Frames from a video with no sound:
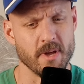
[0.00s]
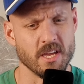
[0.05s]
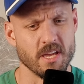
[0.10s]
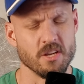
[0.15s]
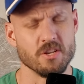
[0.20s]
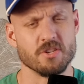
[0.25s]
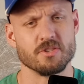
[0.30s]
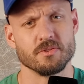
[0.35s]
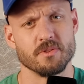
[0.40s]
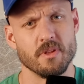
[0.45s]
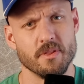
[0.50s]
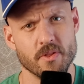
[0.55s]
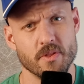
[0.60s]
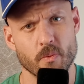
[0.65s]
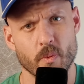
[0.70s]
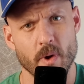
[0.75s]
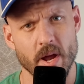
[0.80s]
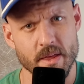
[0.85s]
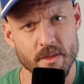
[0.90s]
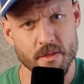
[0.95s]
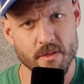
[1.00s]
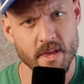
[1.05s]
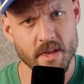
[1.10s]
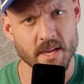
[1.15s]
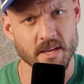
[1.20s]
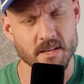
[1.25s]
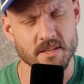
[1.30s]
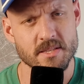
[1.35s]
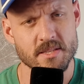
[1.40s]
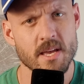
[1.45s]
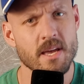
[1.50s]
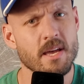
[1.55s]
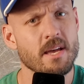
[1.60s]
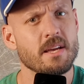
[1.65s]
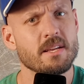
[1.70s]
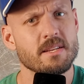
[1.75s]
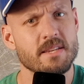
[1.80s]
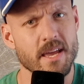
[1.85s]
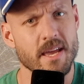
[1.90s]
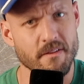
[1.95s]
making sure that the right things
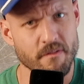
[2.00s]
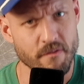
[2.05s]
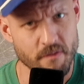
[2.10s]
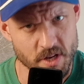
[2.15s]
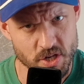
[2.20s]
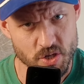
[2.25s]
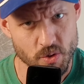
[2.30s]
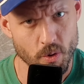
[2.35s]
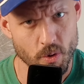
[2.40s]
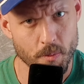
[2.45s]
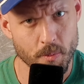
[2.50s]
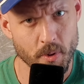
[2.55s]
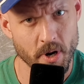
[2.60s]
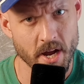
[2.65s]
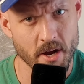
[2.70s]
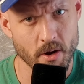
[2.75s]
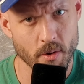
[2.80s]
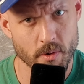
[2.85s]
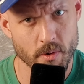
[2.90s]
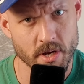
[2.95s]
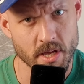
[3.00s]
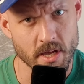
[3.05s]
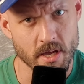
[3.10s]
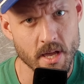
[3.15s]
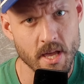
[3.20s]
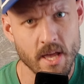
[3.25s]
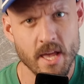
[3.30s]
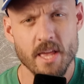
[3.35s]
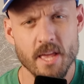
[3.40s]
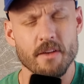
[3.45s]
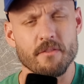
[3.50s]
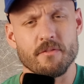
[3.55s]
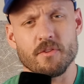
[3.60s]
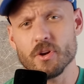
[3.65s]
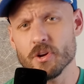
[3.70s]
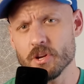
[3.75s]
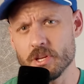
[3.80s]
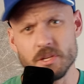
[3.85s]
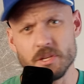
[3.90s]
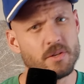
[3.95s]
take visual priority. If
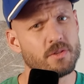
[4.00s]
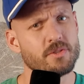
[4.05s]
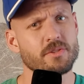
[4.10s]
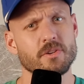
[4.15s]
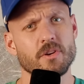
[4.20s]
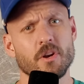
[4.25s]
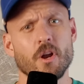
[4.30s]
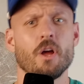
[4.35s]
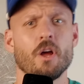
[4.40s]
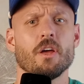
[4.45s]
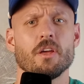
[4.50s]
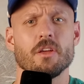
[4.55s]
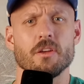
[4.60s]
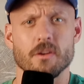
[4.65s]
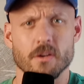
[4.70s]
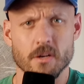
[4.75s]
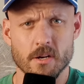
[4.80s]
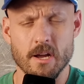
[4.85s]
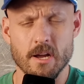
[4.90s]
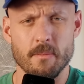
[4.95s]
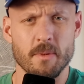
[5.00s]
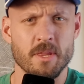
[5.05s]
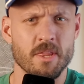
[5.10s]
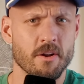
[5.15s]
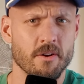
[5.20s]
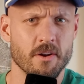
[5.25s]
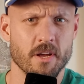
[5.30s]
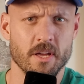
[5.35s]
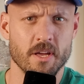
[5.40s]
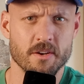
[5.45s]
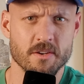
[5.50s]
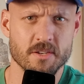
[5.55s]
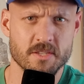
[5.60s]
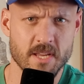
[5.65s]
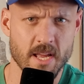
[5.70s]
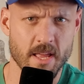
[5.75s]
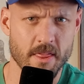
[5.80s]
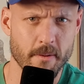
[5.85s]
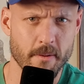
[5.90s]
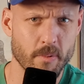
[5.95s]
you're a user, you're coming there to
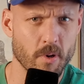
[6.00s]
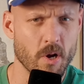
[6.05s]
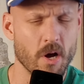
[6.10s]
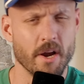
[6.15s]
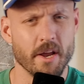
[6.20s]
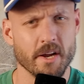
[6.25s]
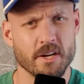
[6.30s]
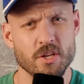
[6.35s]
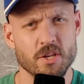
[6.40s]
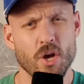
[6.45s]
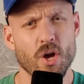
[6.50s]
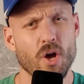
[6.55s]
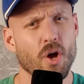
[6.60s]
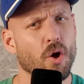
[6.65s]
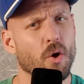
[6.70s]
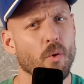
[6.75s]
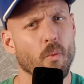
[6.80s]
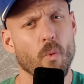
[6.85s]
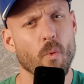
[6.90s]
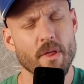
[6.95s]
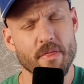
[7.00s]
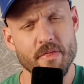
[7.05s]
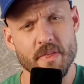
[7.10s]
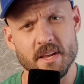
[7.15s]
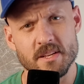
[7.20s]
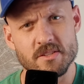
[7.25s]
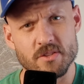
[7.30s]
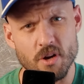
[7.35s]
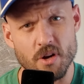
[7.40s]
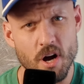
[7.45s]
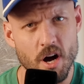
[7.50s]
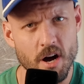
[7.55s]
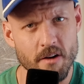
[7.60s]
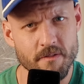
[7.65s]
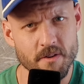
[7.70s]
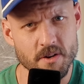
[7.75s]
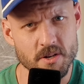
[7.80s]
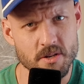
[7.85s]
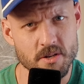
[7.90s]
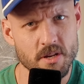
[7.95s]
understand the product, what things are
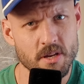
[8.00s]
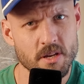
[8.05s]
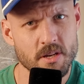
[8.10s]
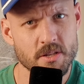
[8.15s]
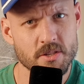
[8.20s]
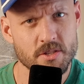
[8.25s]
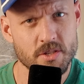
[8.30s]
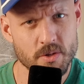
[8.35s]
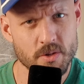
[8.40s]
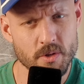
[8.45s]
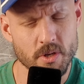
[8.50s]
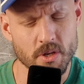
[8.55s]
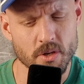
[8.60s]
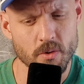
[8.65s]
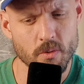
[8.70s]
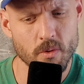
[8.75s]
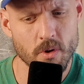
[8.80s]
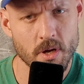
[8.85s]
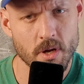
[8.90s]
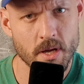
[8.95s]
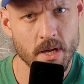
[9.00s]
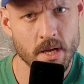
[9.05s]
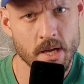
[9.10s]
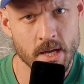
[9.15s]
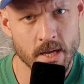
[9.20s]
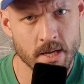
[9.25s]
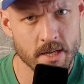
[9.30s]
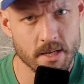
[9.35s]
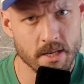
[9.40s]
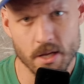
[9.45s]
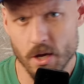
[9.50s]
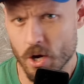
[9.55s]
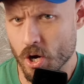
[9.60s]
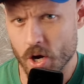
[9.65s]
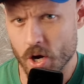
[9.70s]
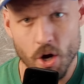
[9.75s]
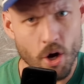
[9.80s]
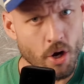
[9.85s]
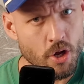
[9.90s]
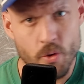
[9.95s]
offered to you.
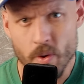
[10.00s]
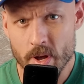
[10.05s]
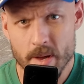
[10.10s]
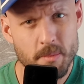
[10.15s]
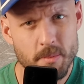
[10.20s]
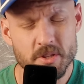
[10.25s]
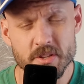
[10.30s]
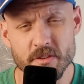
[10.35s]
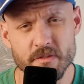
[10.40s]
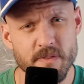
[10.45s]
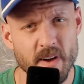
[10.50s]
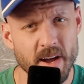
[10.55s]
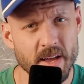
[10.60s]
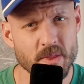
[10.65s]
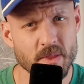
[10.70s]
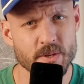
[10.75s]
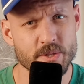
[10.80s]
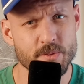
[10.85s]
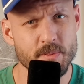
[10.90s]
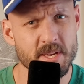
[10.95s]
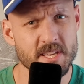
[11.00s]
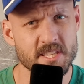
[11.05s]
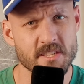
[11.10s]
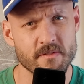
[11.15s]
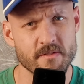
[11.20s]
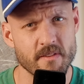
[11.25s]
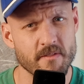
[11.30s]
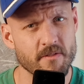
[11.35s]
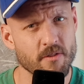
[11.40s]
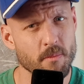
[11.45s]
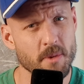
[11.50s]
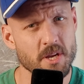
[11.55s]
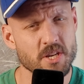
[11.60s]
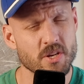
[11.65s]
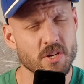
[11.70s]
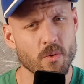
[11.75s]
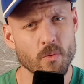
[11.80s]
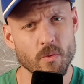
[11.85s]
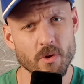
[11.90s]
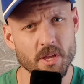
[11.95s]
Are you able to find those pieces of
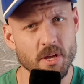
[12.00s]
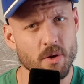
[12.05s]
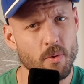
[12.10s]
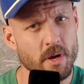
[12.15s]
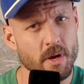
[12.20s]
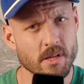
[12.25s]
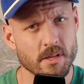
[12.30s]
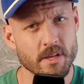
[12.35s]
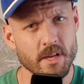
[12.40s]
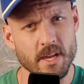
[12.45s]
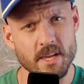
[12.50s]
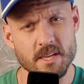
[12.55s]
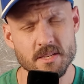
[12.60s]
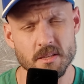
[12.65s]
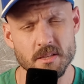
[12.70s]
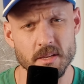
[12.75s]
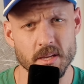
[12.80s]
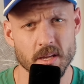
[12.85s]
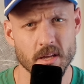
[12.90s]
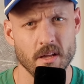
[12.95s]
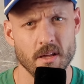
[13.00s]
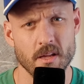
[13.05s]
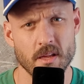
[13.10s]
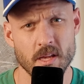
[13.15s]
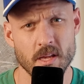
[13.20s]
information really quickly and easily?